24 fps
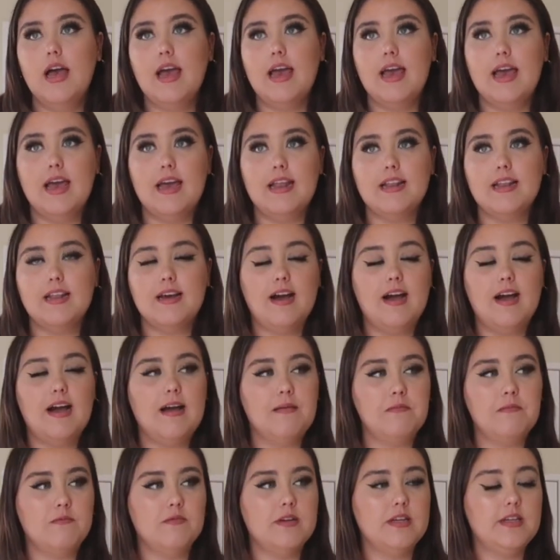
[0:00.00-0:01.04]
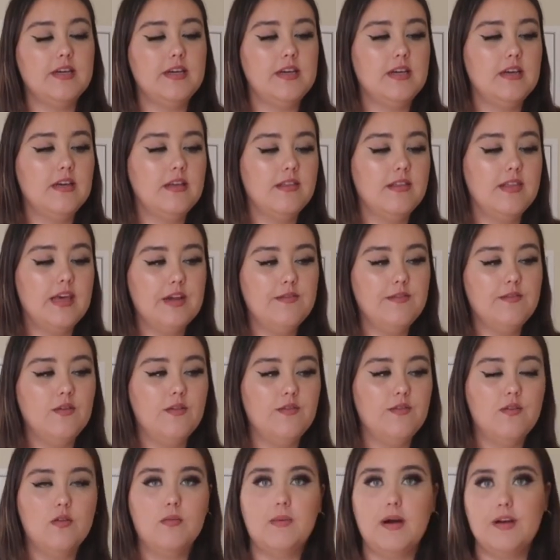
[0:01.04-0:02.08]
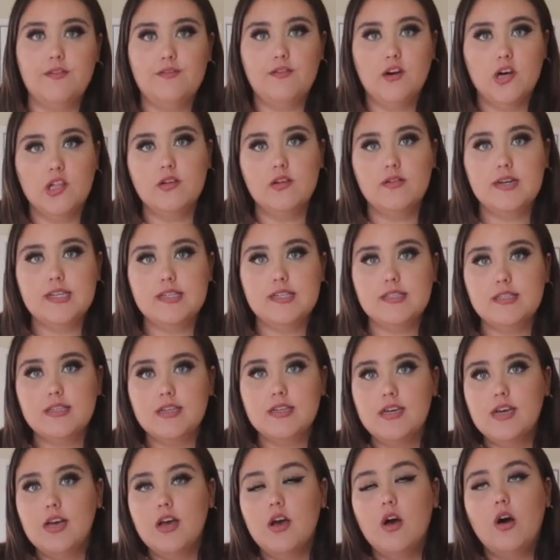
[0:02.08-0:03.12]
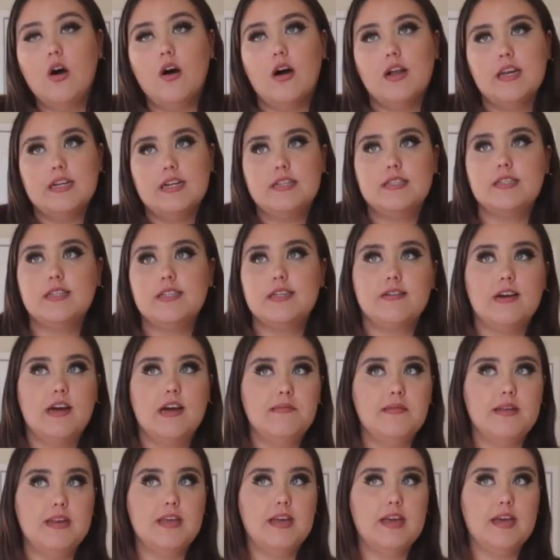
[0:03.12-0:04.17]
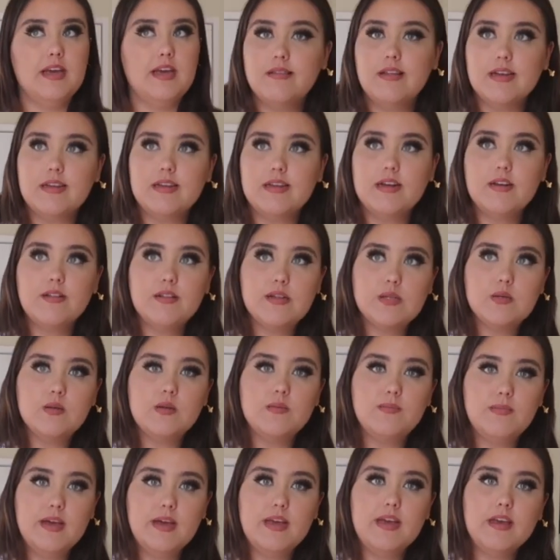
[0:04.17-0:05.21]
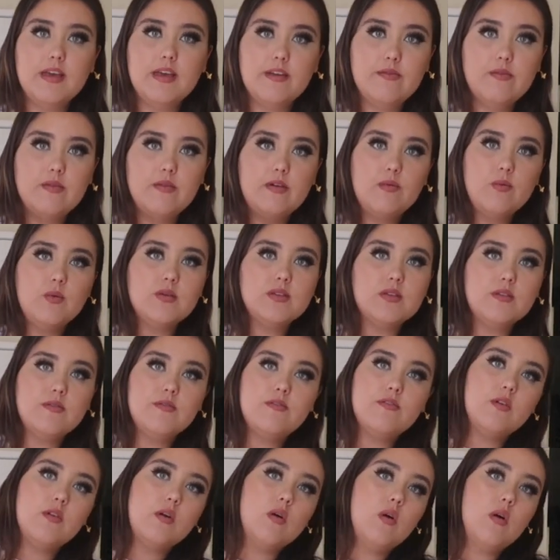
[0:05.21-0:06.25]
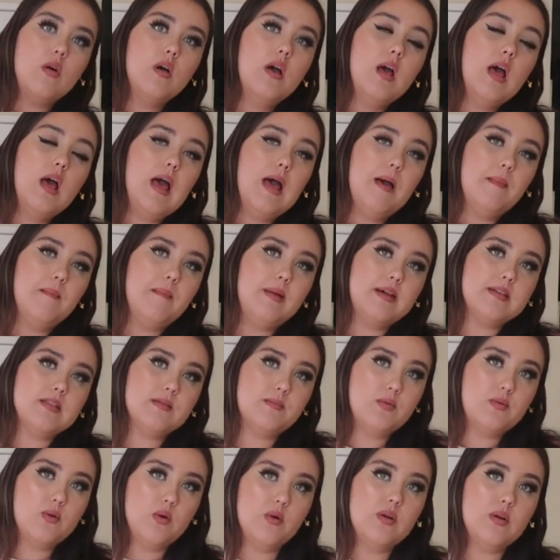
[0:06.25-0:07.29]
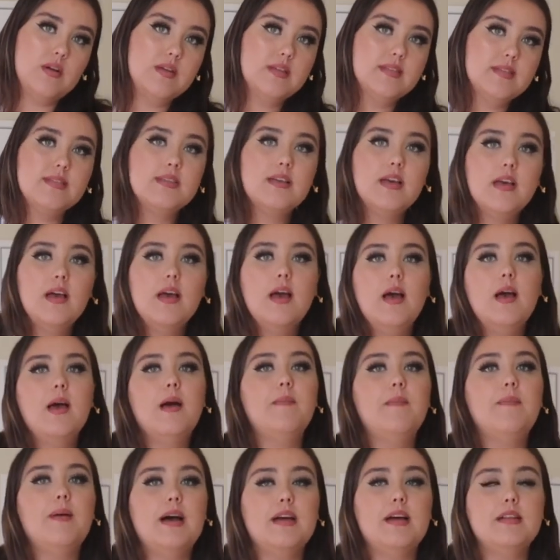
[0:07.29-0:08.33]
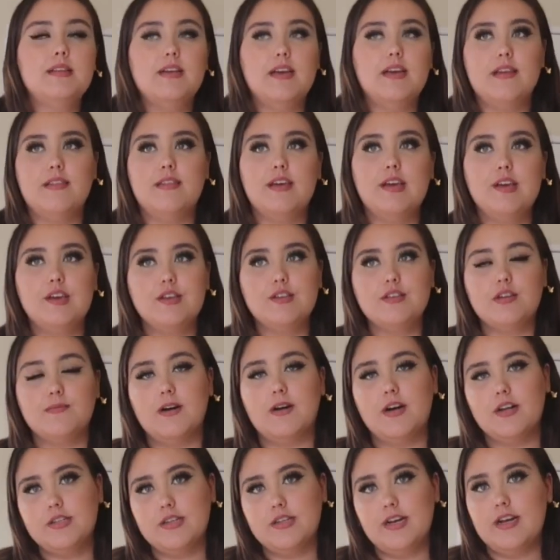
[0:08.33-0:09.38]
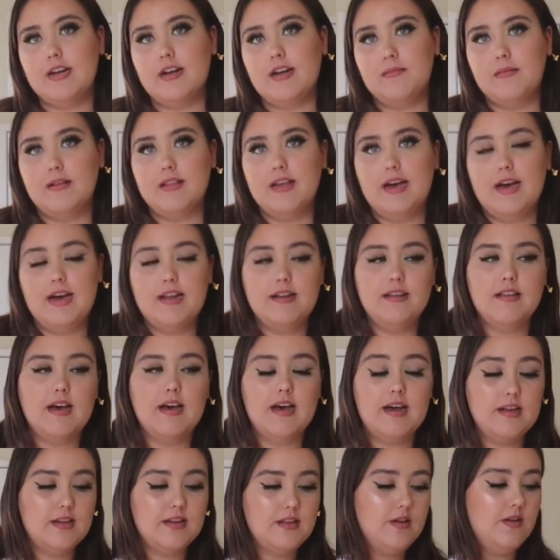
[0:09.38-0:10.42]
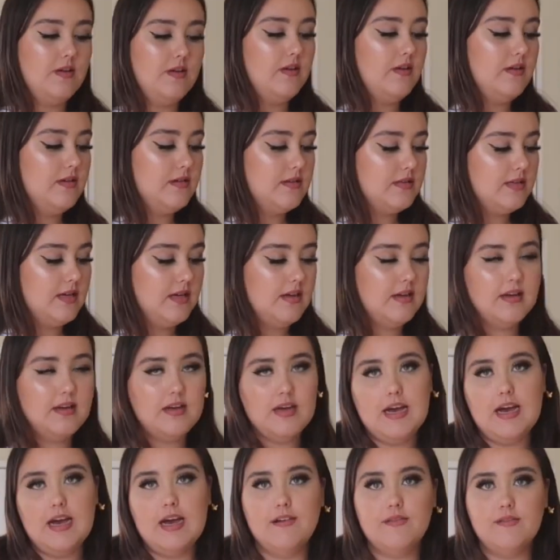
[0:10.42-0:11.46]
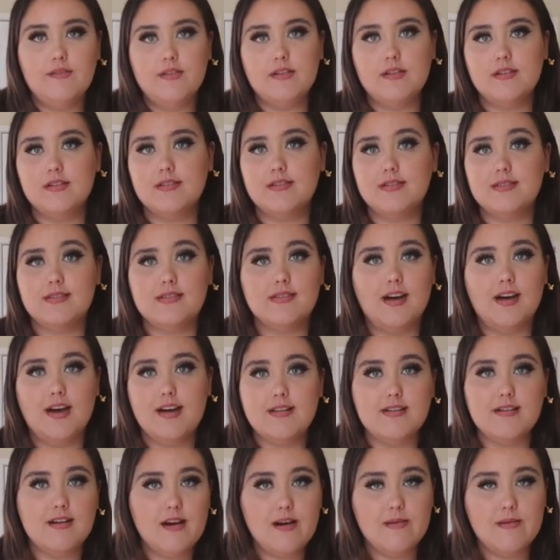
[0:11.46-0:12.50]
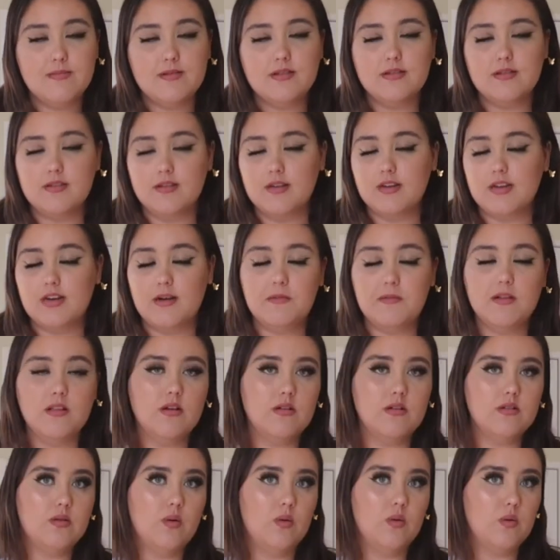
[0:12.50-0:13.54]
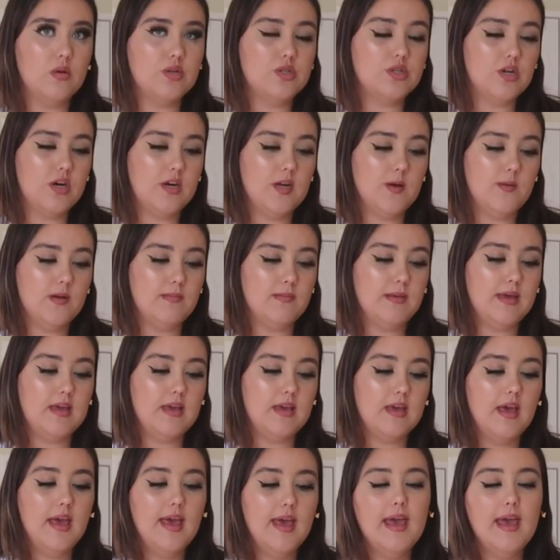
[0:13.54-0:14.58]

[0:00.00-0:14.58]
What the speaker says: And I'm really thankful for my followers on Instagram and here. Like, none of this would be if it wasn't for my supporters. But yeah, thank you so much, and I'm glad that you have signed up to come along the journey with me.